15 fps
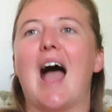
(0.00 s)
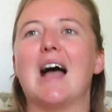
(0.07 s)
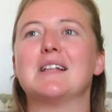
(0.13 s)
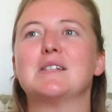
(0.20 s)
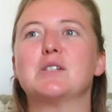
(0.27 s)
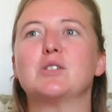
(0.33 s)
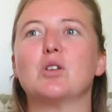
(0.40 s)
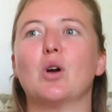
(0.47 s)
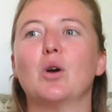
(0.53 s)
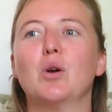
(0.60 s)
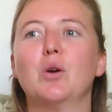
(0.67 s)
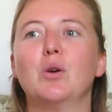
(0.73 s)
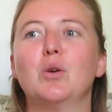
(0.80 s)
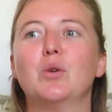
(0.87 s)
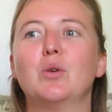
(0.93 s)
And
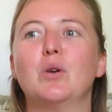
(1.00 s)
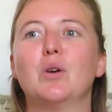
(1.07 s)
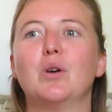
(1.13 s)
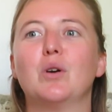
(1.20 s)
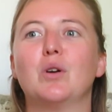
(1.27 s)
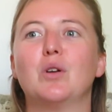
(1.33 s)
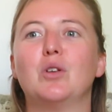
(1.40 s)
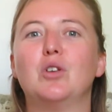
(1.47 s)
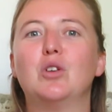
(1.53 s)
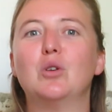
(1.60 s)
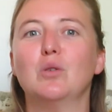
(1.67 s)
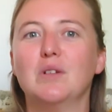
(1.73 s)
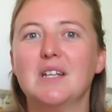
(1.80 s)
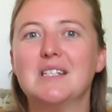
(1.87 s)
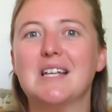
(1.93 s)
so
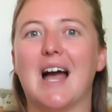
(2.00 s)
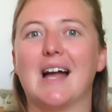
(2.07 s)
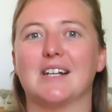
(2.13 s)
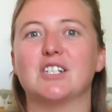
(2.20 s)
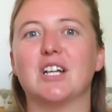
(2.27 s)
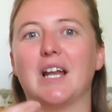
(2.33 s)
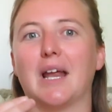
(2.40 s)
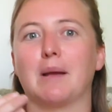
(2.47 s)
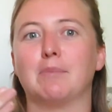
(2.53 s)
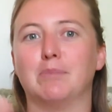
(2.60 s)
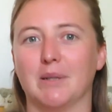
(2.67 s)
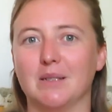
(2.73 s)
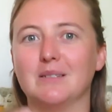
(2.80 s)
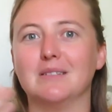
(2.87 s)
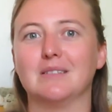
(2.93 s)
you need to actually like
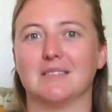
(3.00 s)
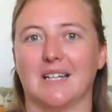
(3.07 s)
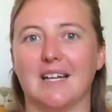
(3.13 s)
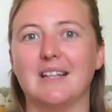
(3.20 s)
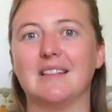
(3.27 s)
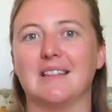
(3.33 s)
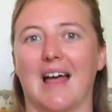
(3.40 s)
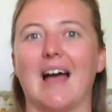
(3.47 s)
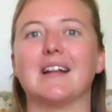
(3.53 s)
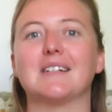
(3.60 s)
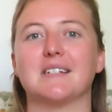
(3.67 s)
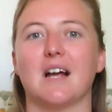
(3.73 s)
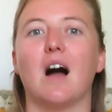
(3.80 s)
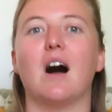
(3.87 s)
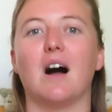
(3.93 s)
build in
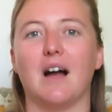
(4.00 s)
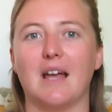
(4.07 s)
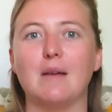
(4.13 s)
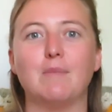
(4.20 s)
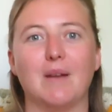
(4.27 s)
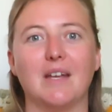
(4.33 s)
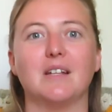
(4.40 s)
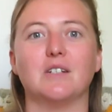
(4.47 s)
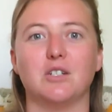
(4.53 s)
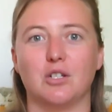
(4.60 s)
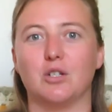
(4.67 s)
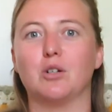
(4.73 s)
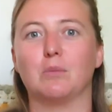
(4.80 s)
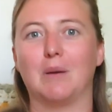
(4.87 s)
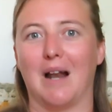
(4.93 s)
that time
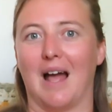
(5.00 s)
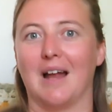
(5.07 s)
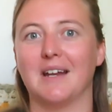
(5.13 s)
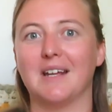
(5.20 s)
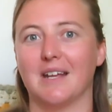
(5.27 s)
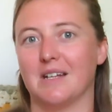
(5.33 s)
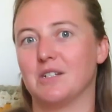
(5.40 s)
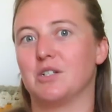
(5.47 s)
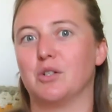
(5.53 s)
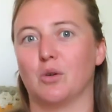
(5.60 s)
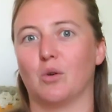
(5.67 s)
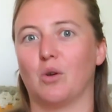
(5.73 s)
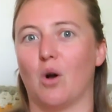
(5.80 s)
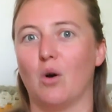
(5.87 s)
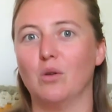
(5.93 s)
into your planning, into
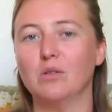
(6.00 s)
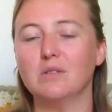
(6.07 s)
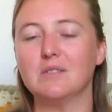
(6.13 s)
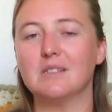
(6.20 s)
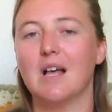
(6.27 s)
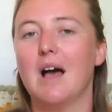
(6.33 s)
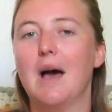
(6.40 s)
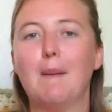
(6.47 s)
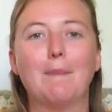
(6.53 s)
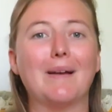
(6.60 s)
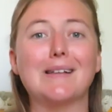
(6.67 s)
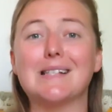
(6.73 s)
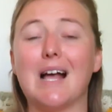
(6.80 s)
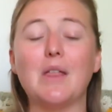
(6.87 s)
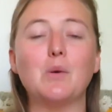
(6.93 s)
your goals,
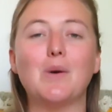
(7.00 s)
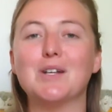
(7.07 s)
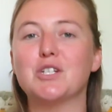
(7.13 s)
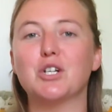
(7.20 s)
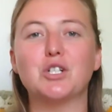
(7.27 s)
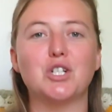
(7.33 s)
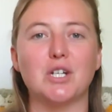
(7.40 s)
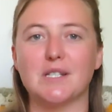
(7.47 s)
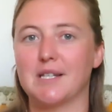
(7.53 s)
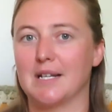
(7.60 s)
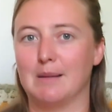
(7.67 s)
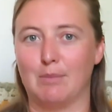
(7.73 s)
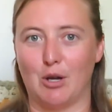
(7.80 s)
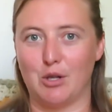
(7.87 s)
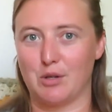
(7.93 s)
because otherwise you're just
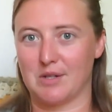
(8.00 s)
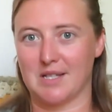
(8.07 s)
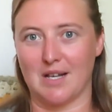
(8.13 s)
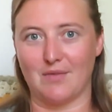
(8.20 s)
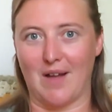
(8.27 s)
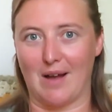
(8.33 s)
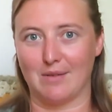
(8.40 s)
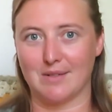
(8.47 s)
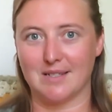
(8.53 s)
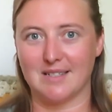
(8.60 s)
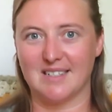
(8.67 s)
going to burn yourself out.